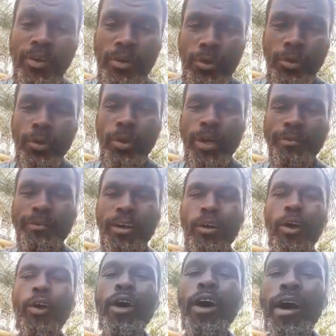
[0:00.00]
you have
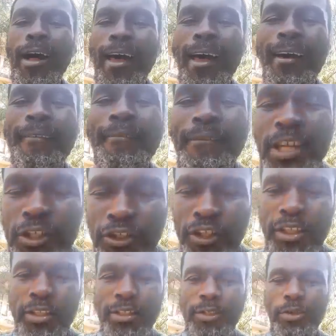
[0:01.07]

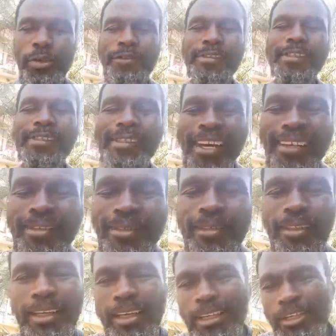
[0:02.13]
vision, you have
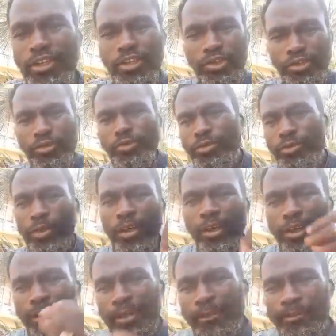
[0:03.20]
sight into
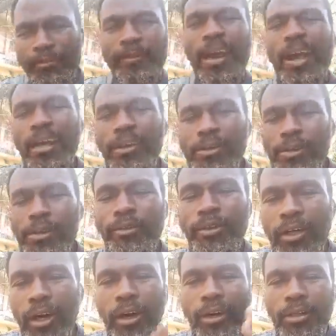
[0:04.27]
the files
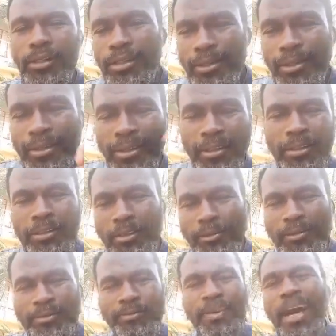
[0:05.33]
of God,
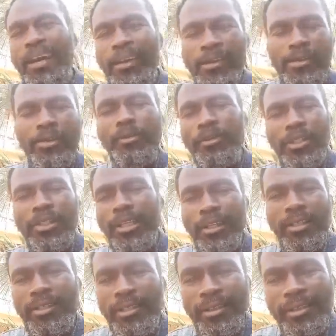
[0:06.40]
files of
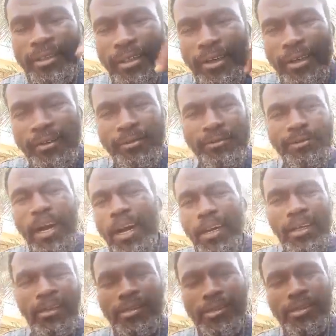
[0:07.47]
eternity,
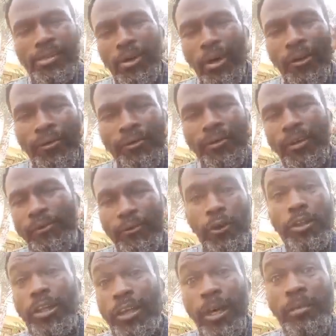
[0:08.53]
files of the
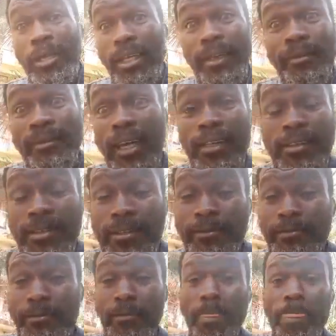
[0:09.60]
forthcoming events.
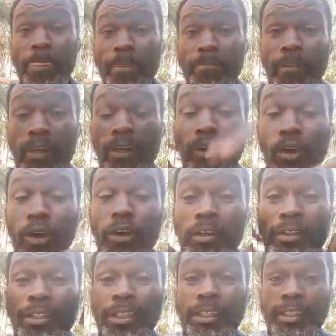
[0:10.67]
When
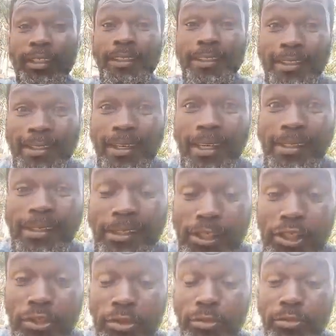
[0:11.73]
God
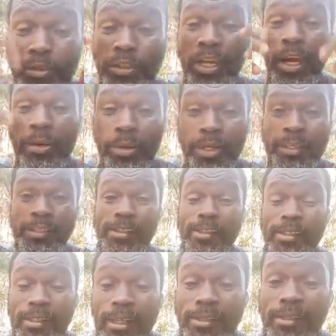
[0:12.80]
entrusts you, Yahweh
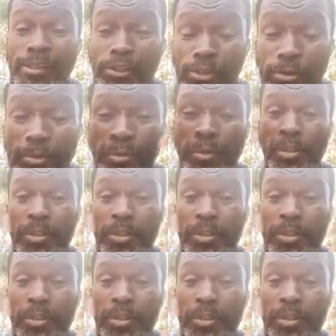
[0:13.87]
entrusts you